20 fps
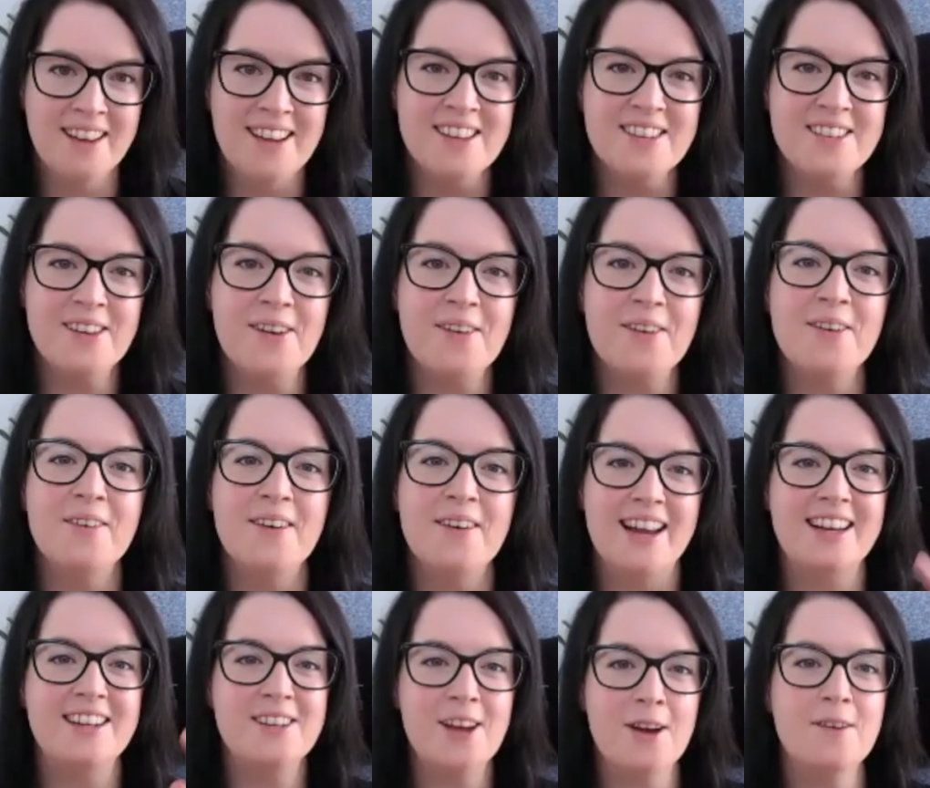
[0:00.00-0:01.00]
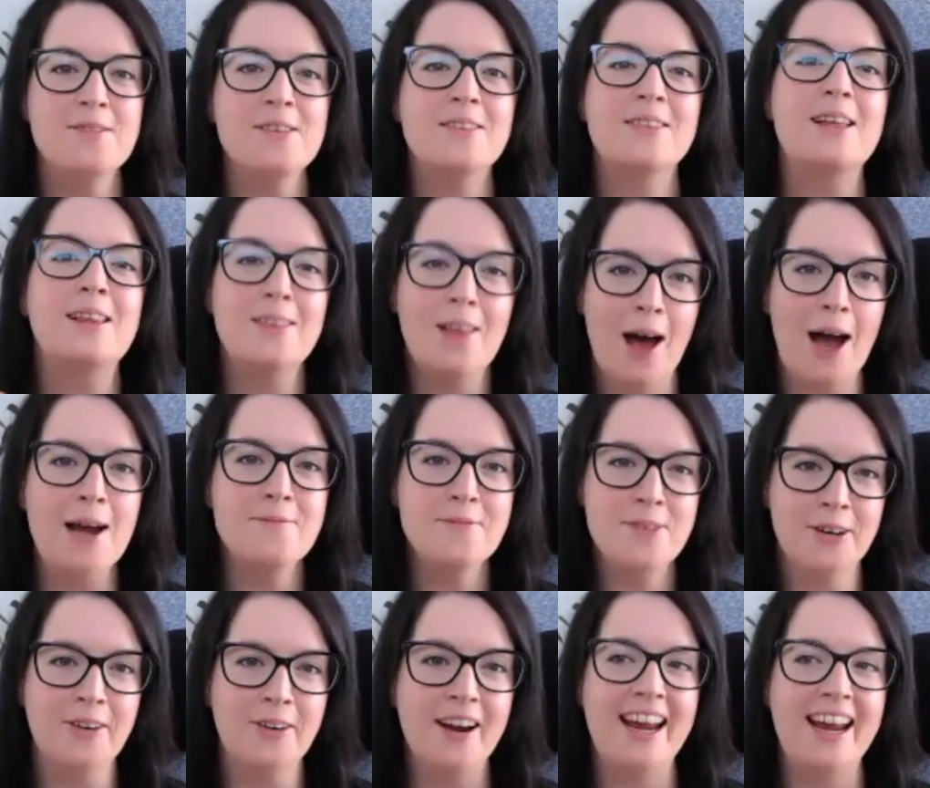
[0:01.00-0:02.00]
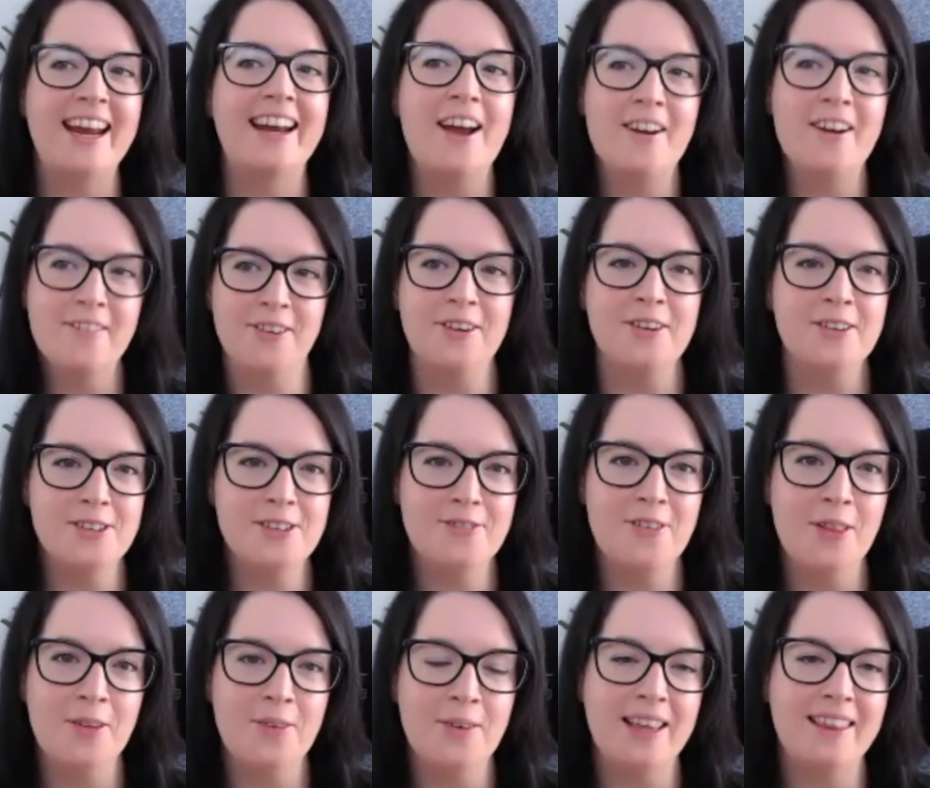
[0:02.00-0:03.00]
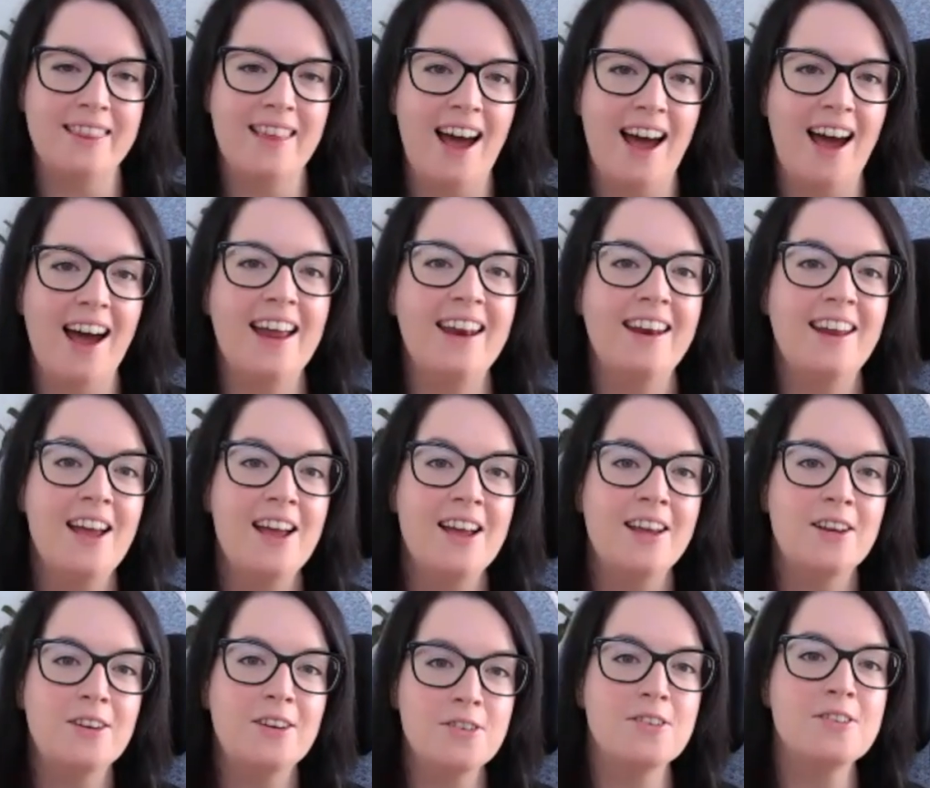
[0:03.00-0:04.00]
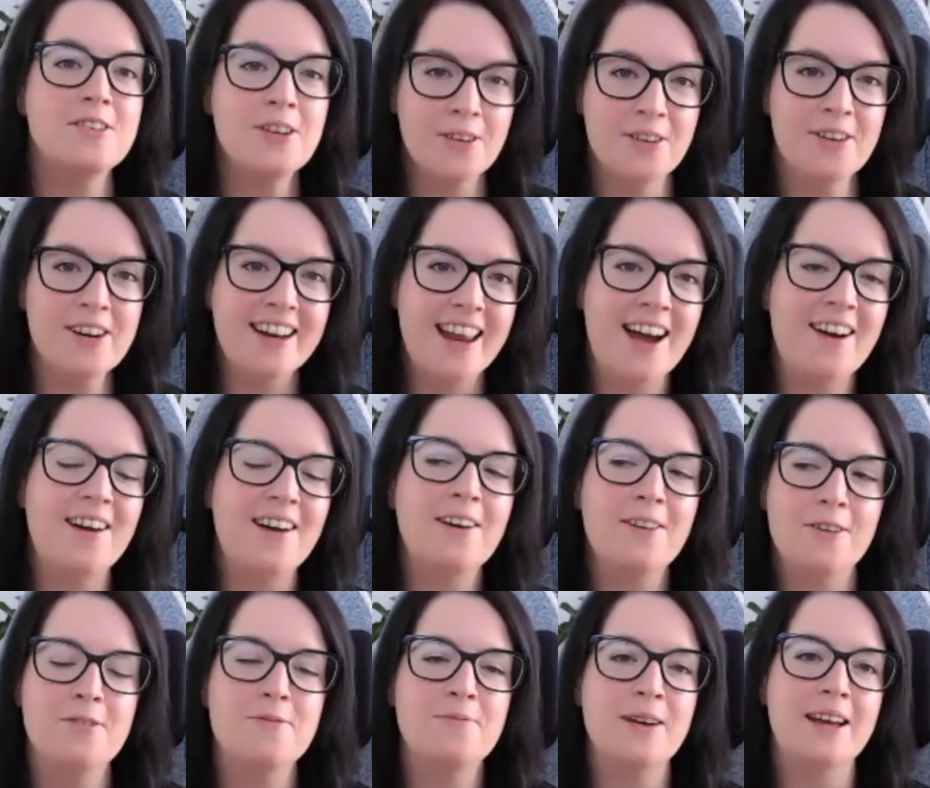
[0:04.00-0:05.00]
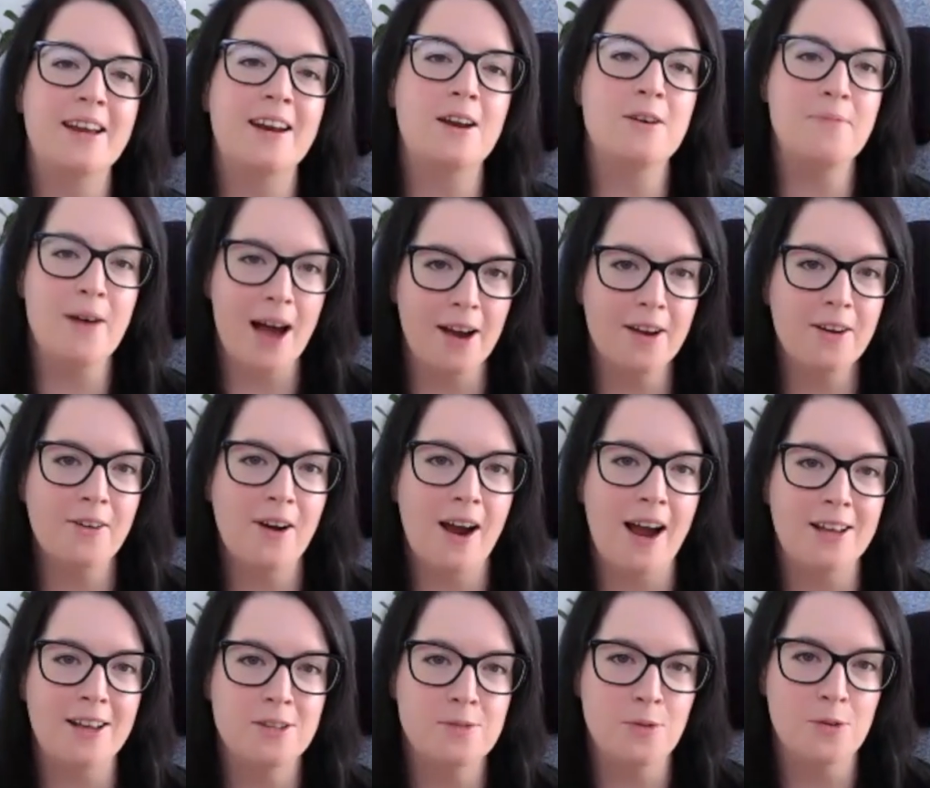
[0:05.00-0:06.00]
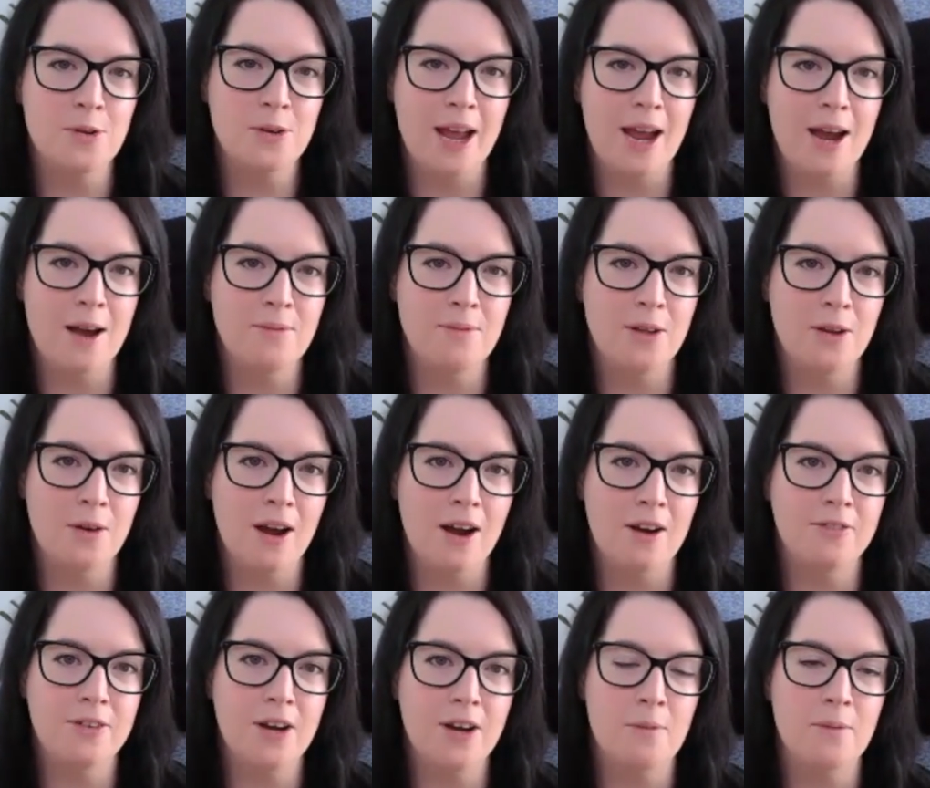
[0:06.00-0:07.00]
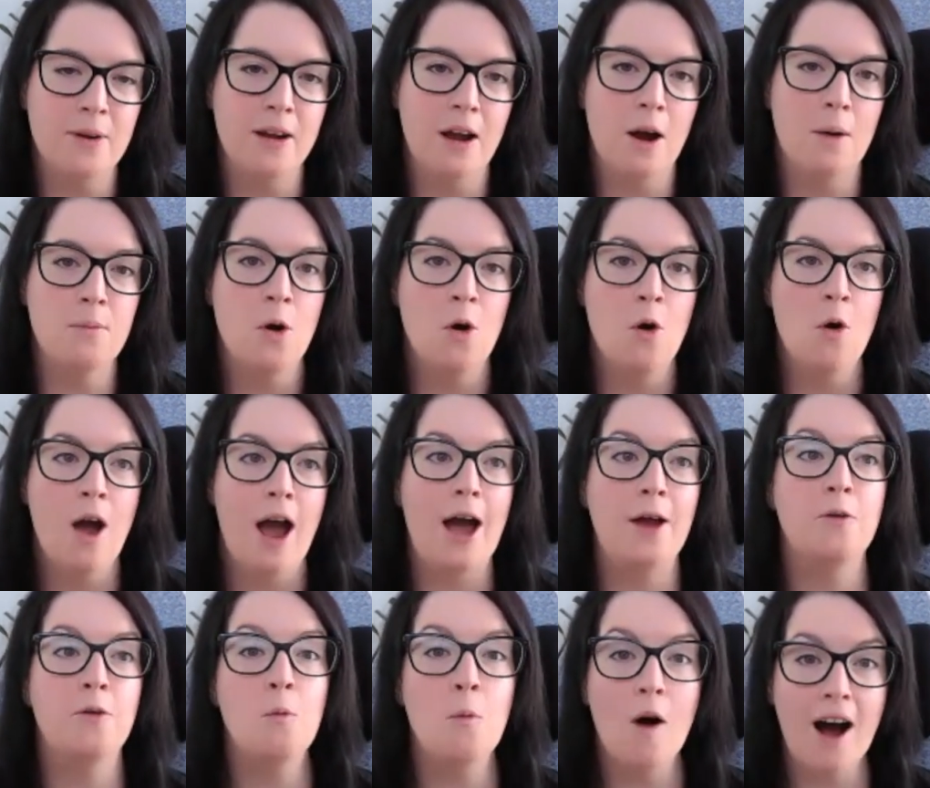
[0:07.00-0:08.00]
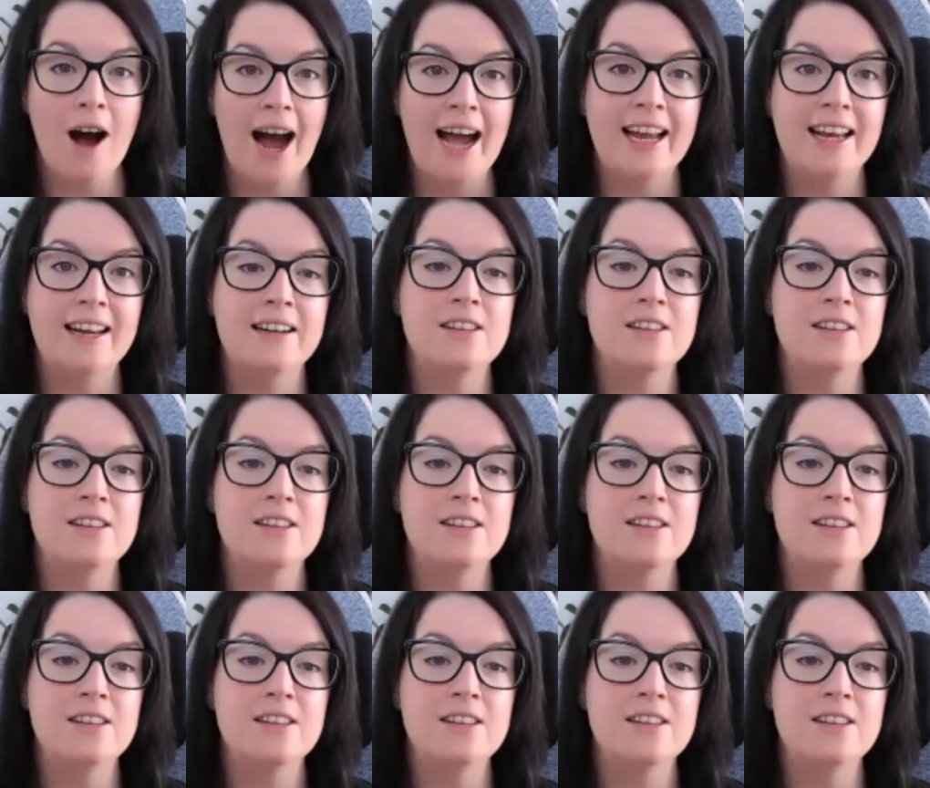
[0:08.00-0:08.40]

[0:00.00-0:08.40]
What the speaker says: So, in terms of the lime green, everyone's following that. Can you talk now a little bit about your ads bootcamp that you have coming up and why it